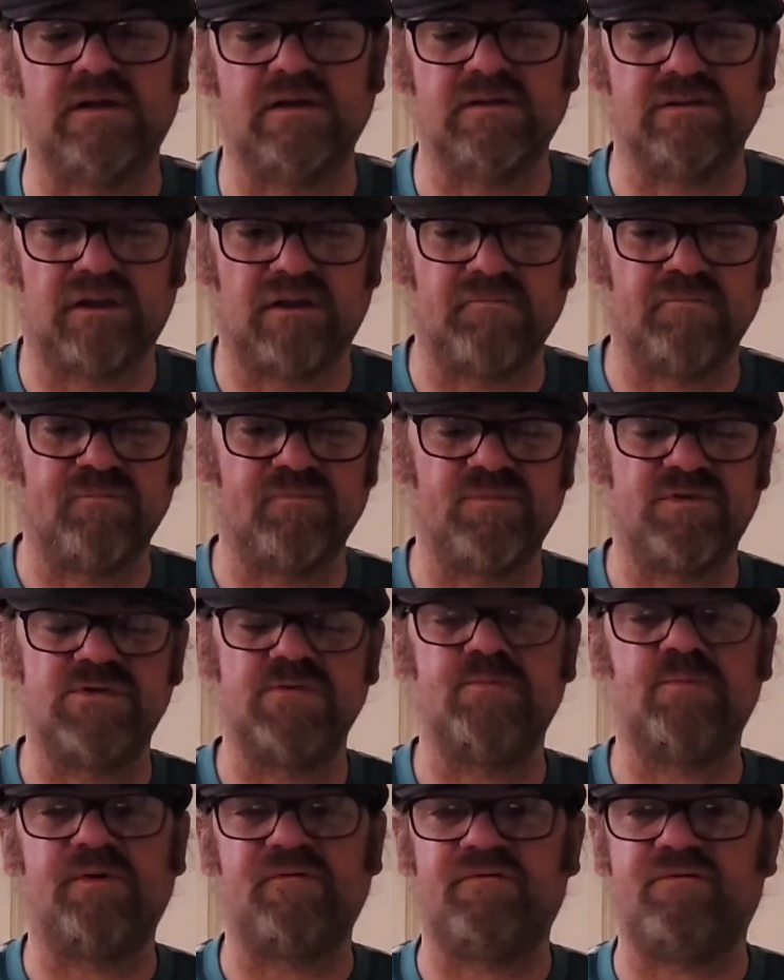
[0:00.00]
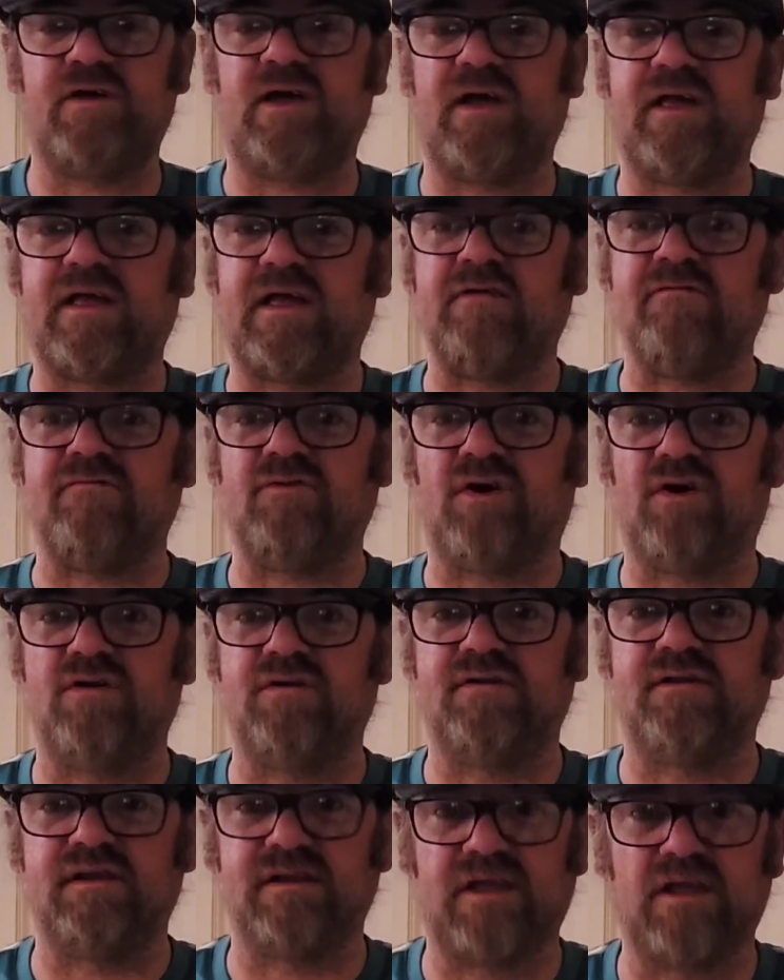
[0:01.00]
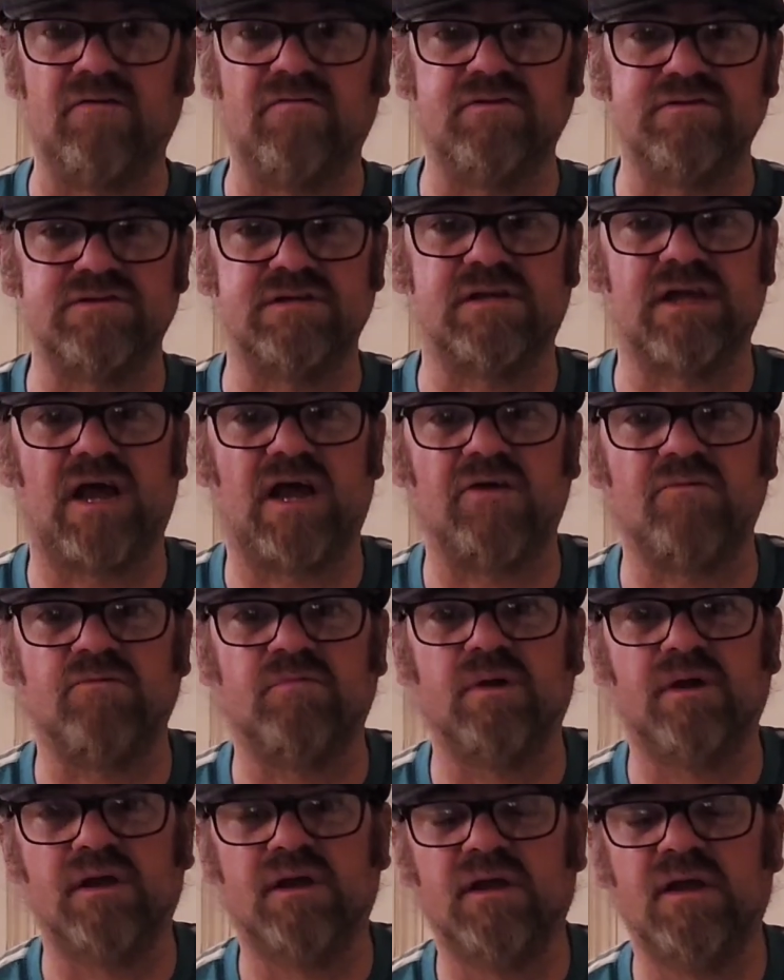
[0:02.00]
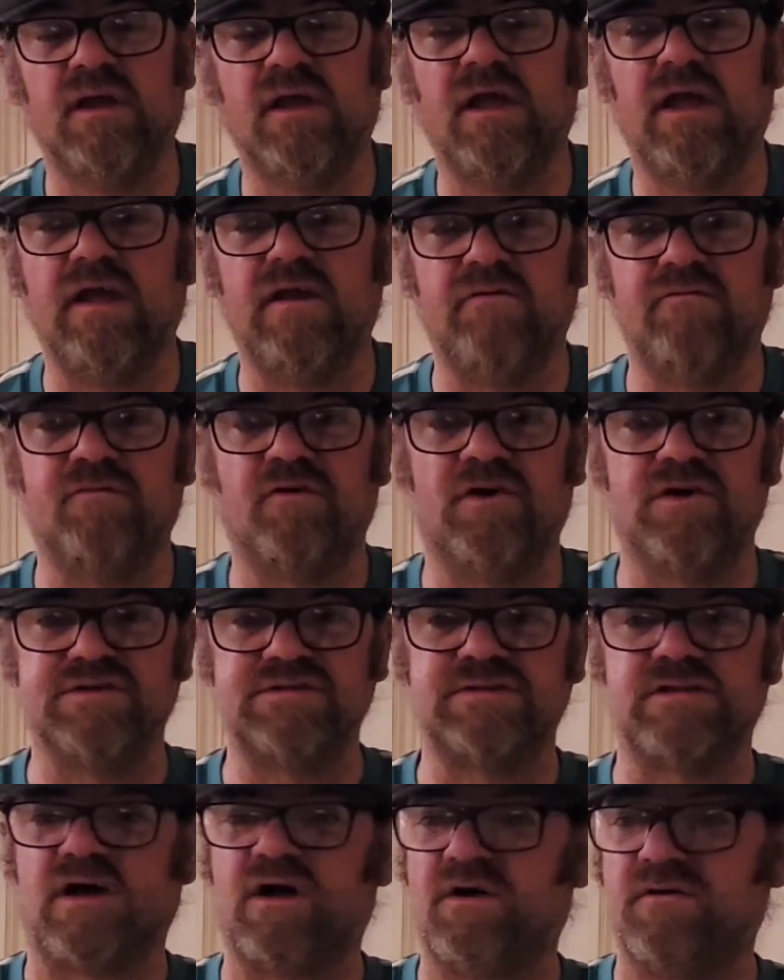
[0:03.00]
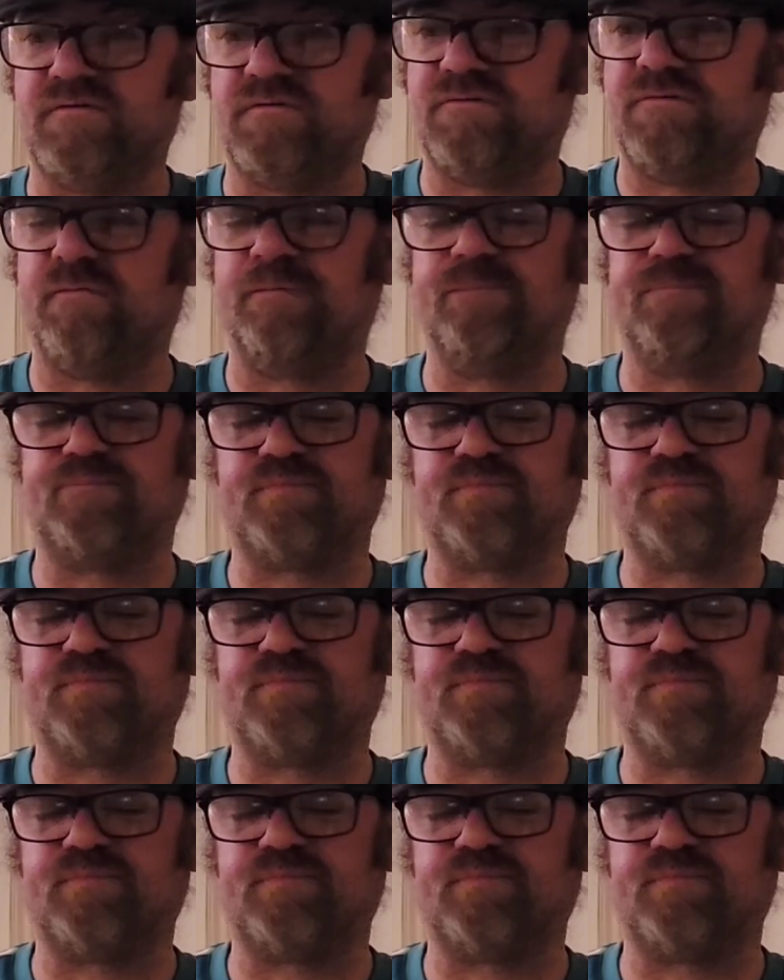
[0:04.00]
And to be fair, Canvey did give us a game in the first half.